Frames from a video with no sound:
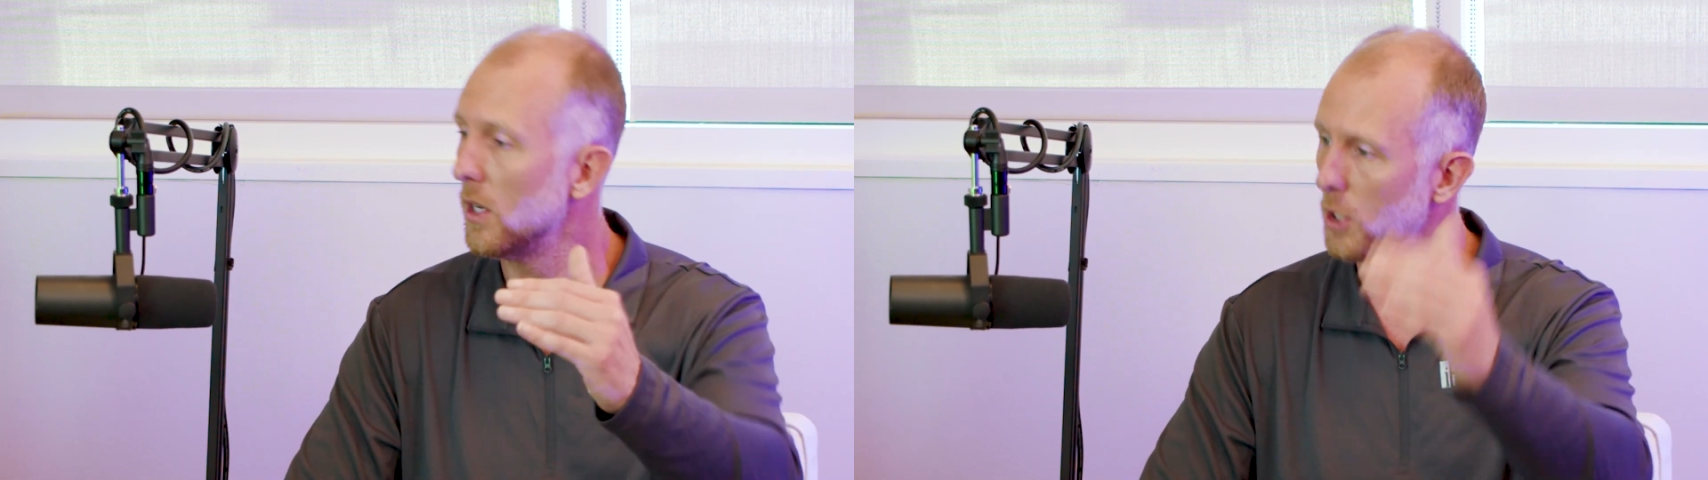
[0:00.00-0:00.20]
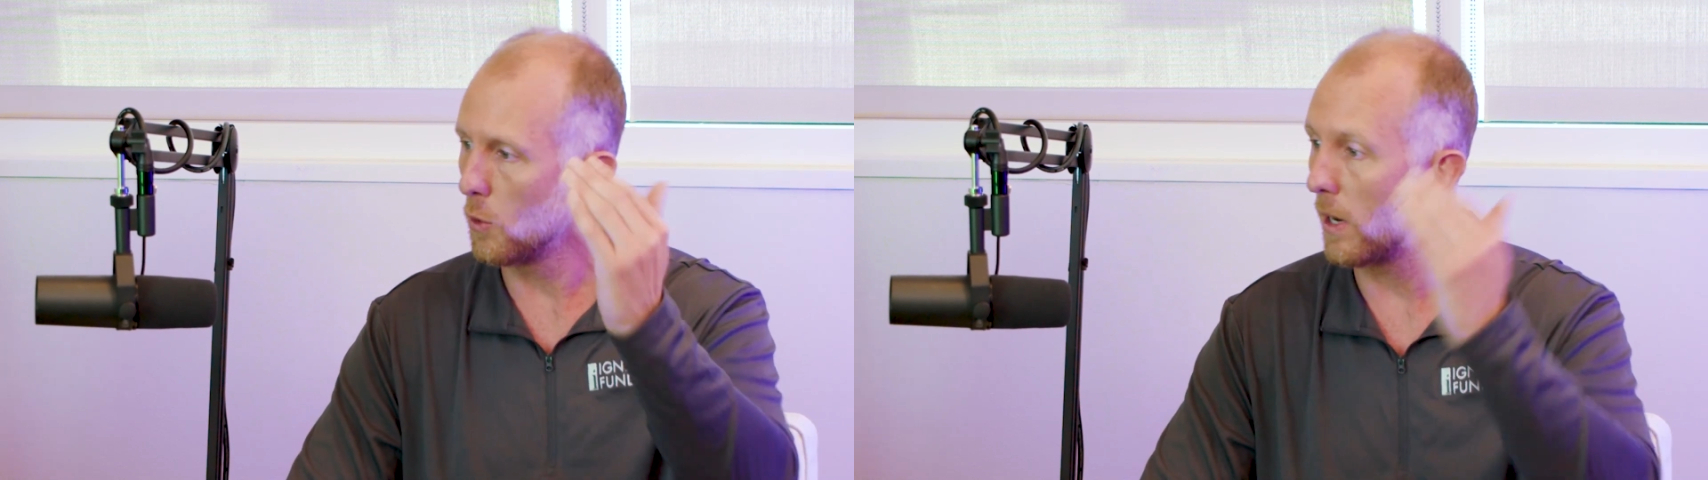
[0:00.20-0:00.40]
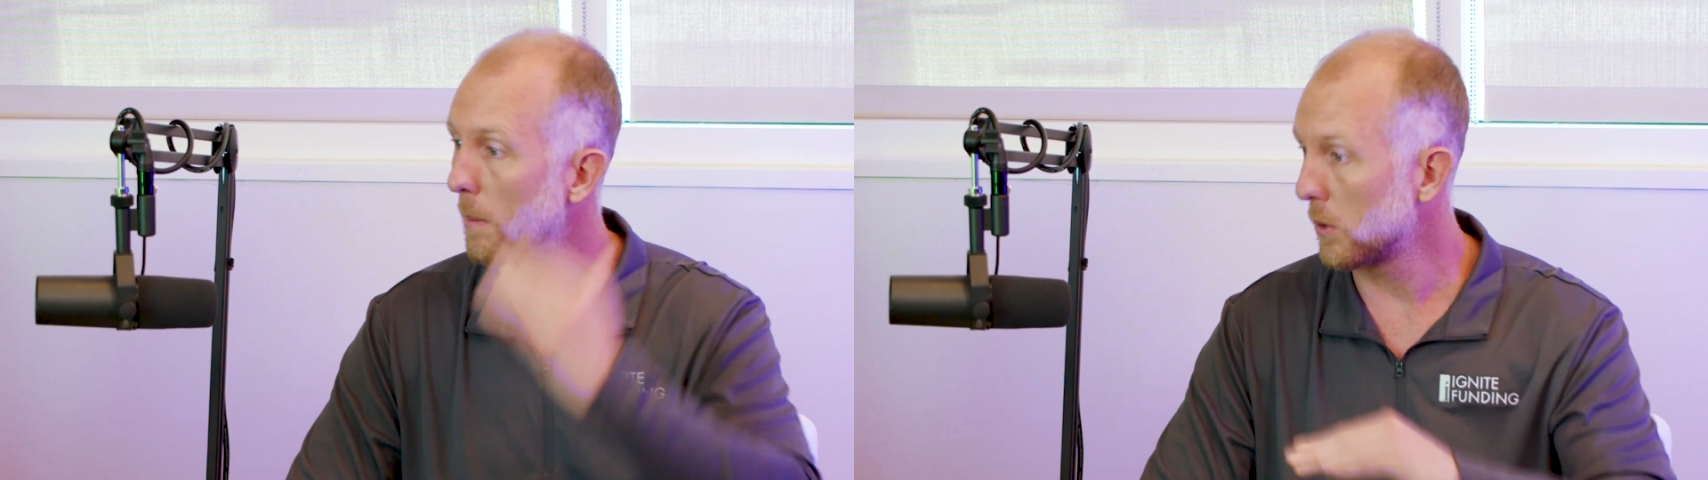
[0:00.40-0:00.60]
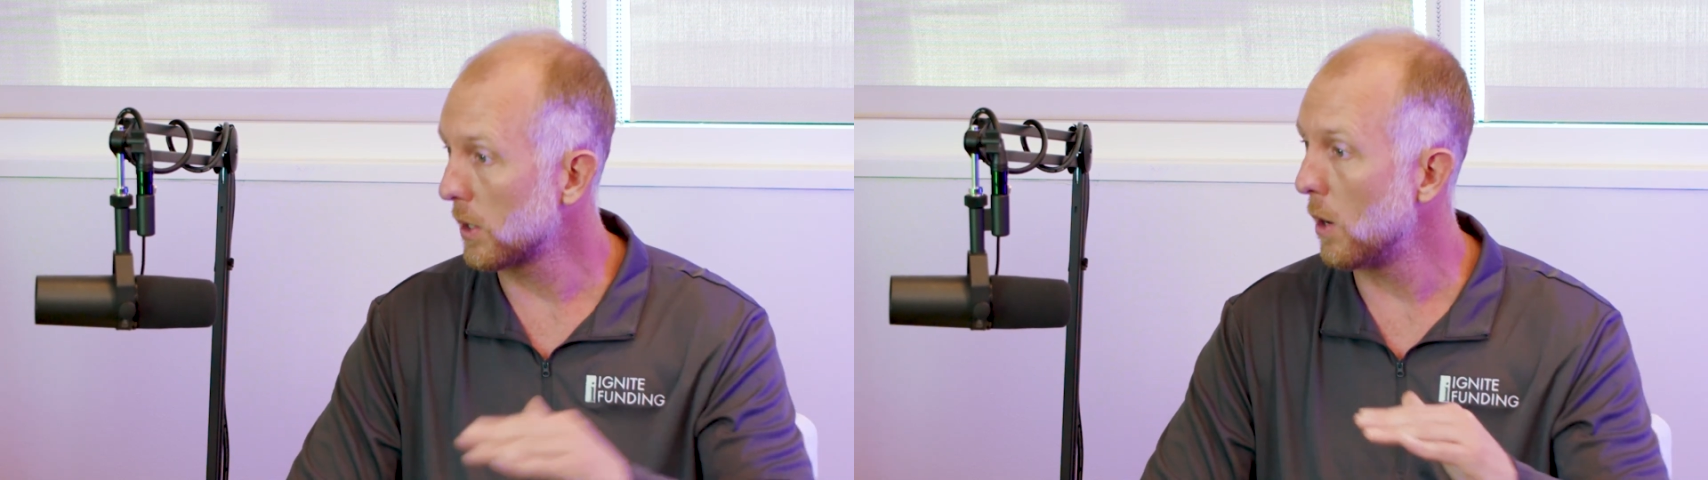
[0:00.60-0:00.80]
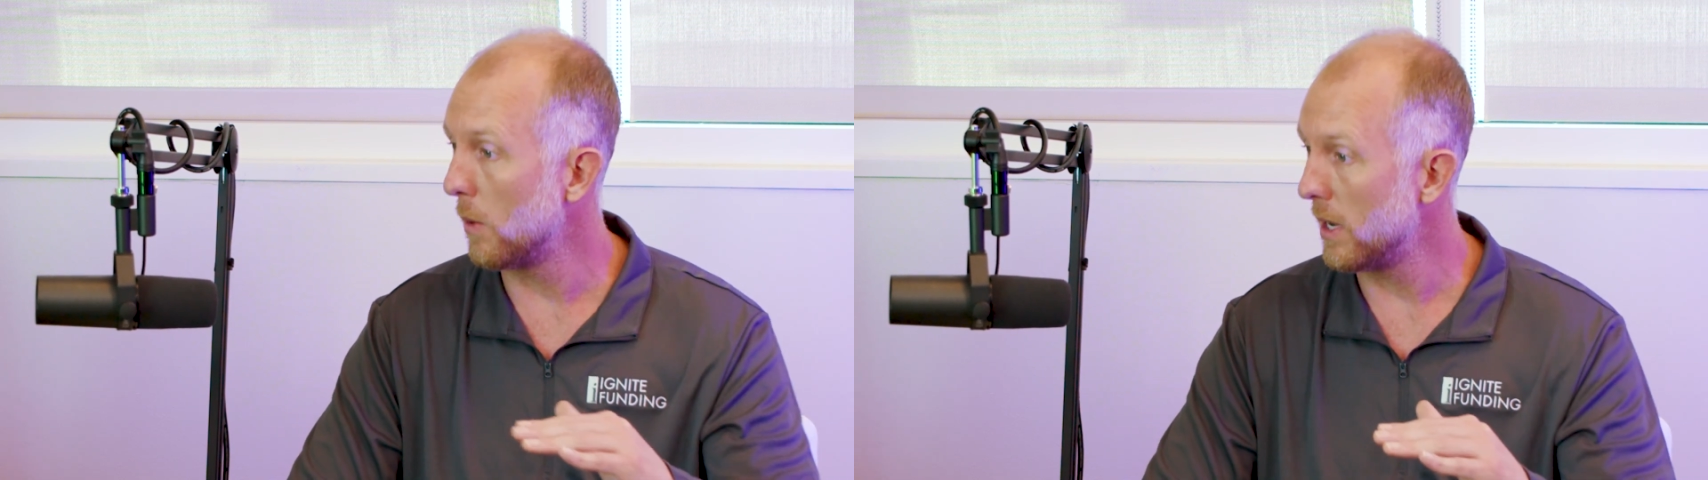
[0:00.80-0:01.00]
you're able to
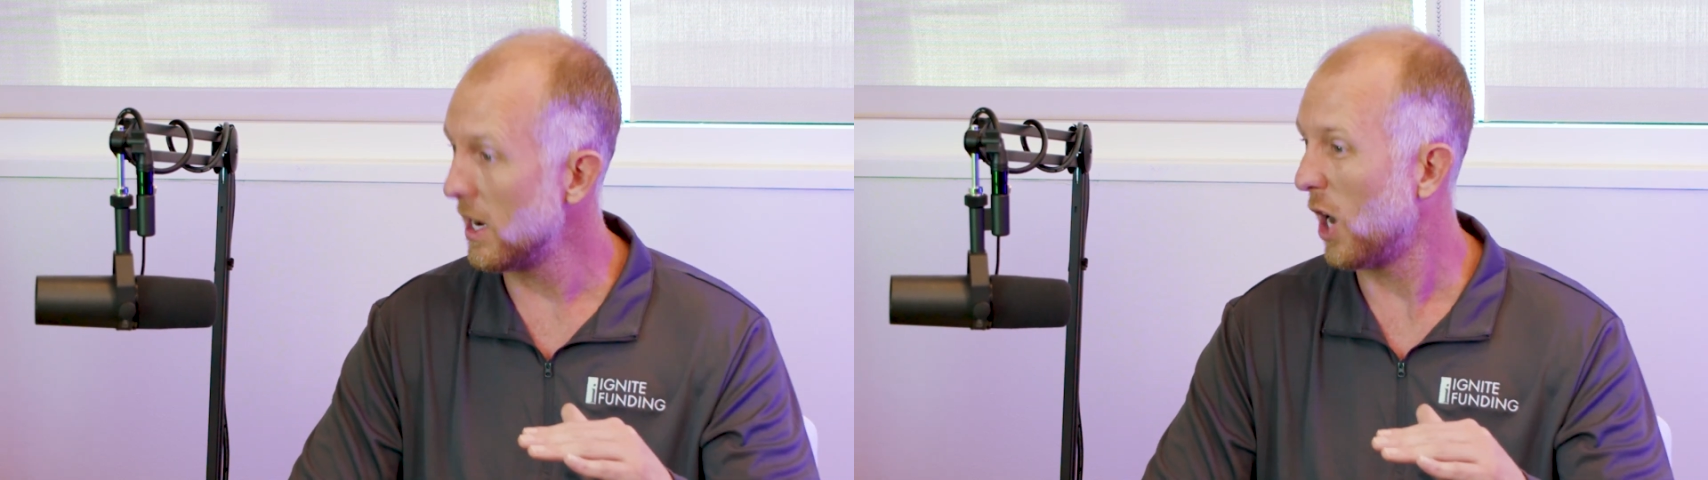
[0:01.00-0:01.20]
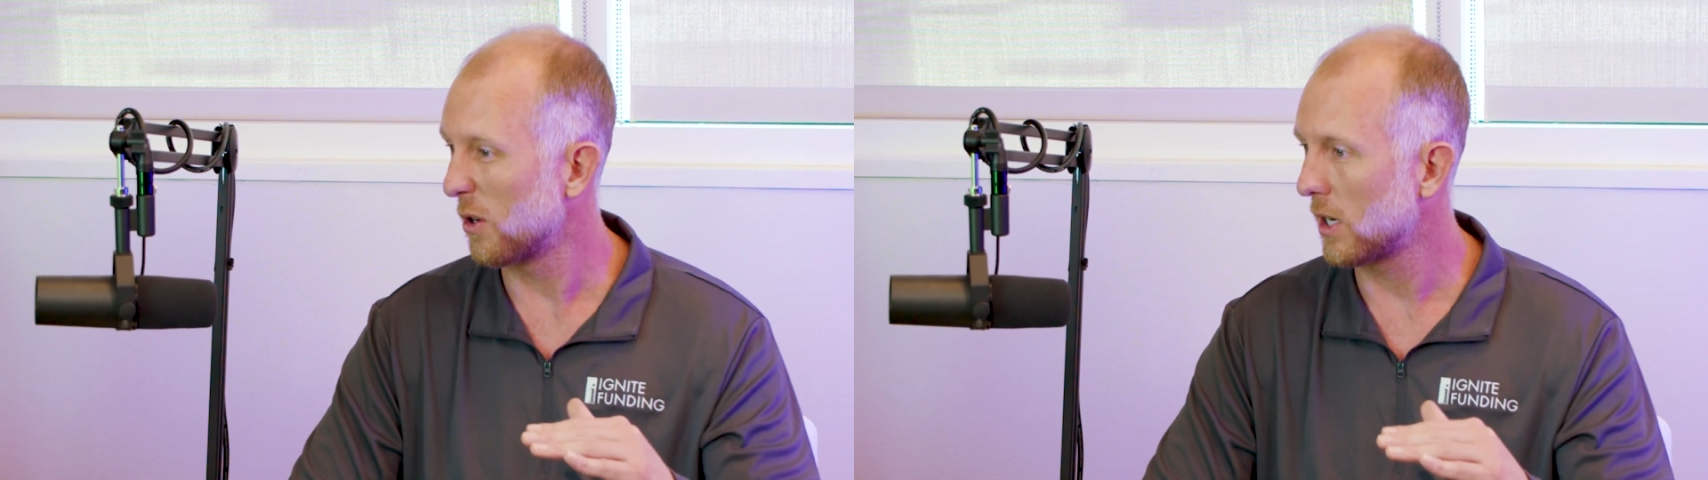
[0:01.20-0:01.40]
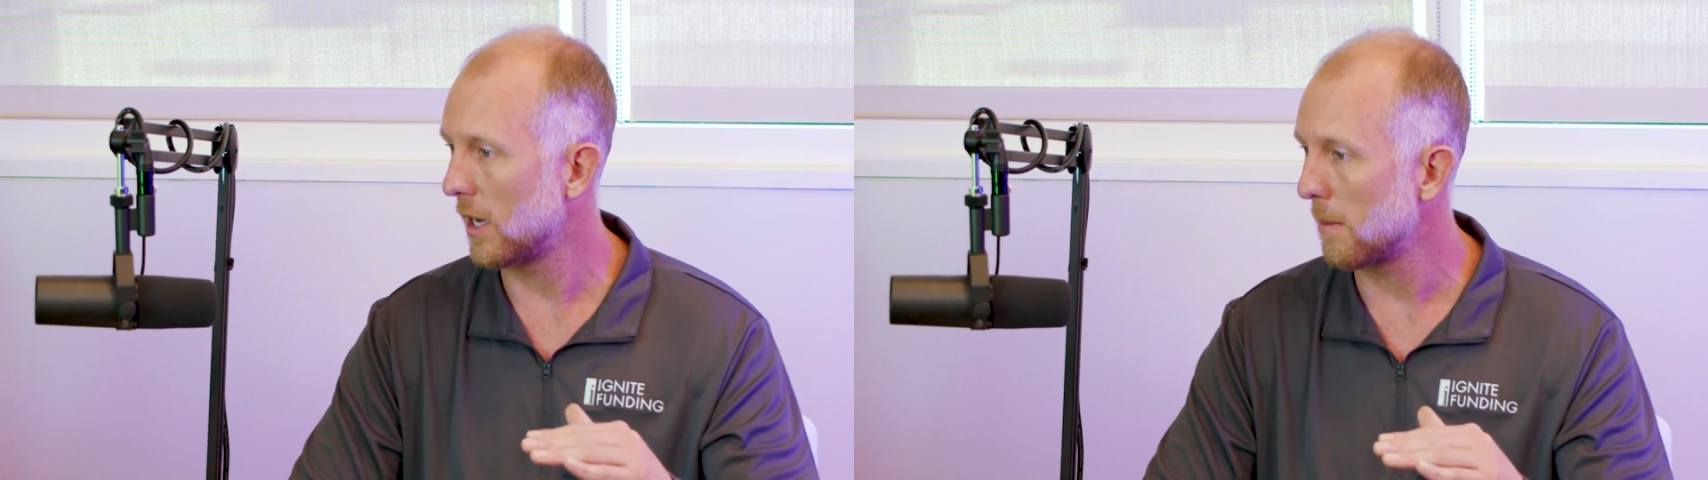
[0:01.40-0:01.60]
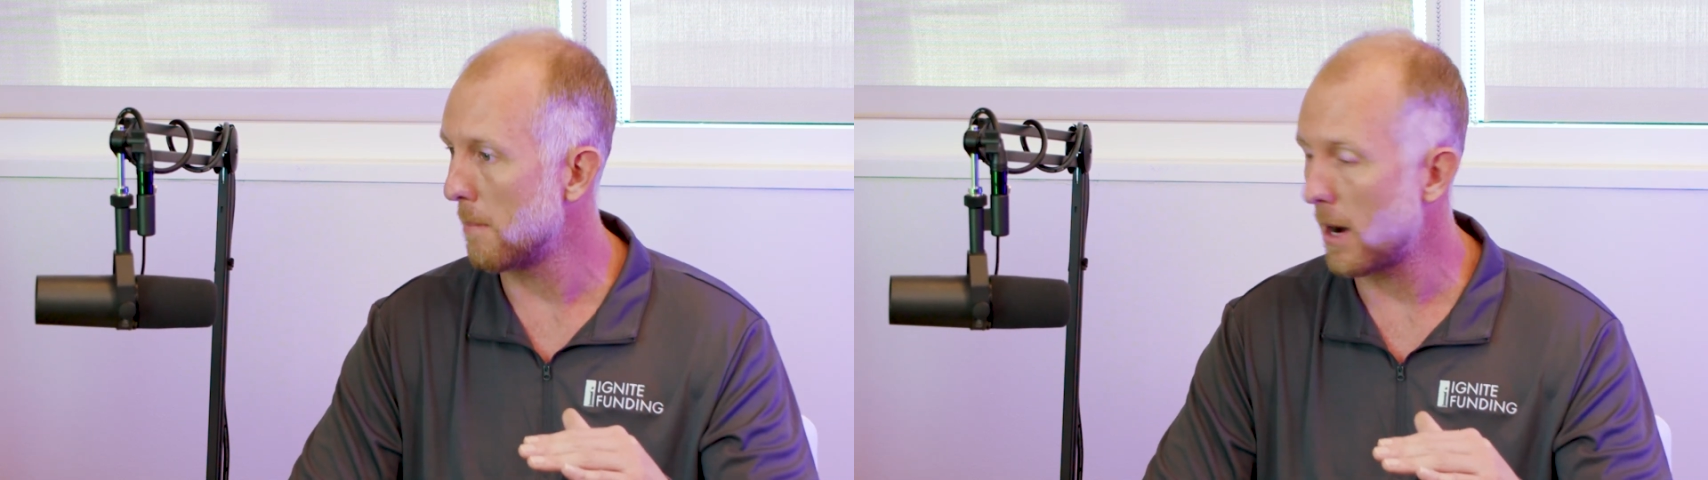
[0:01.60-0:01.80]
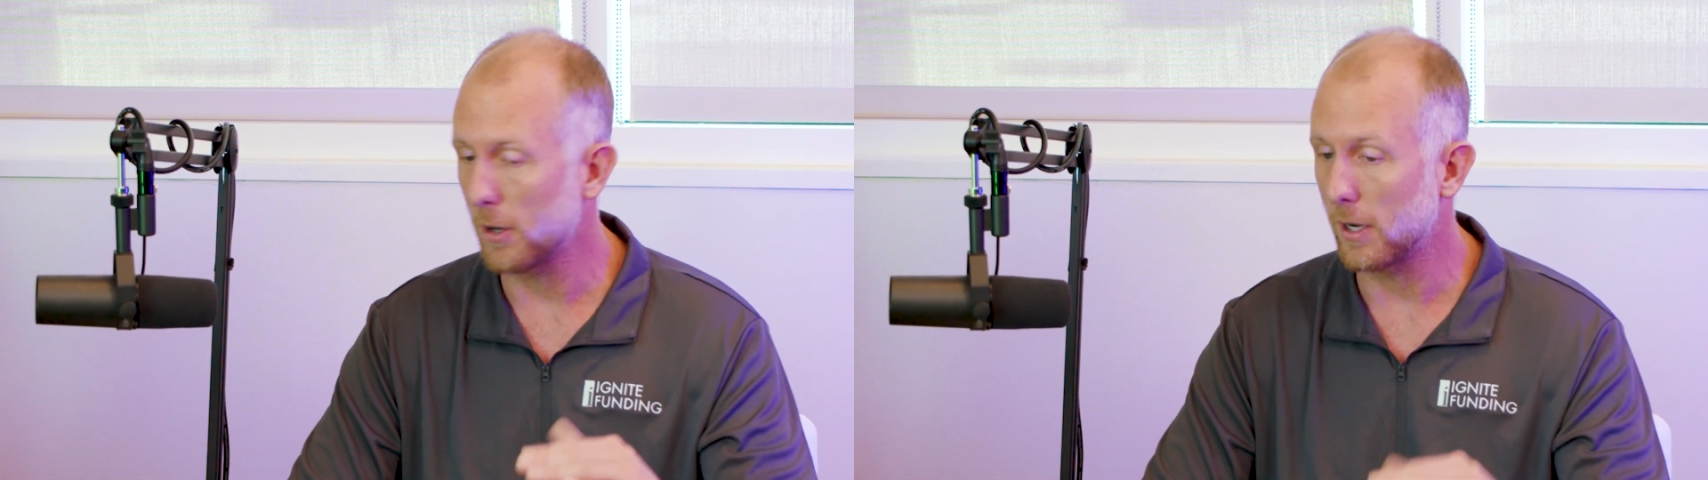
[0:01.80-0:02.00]
go in, undercut the
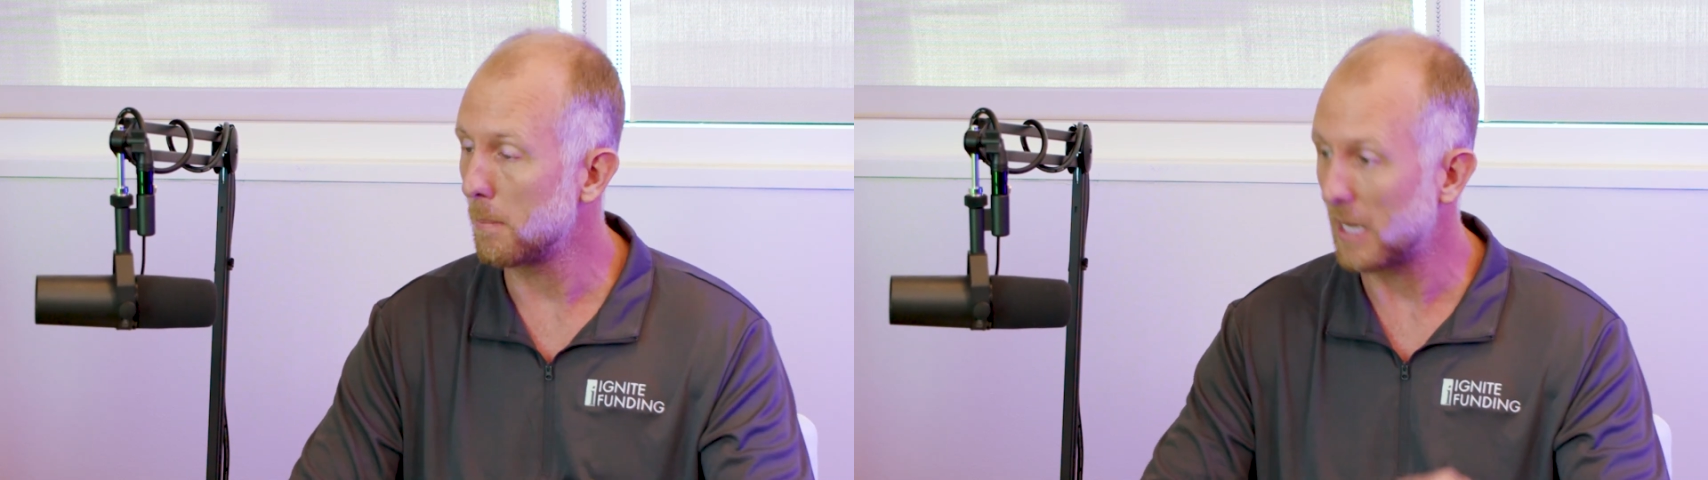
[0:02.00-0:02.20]
market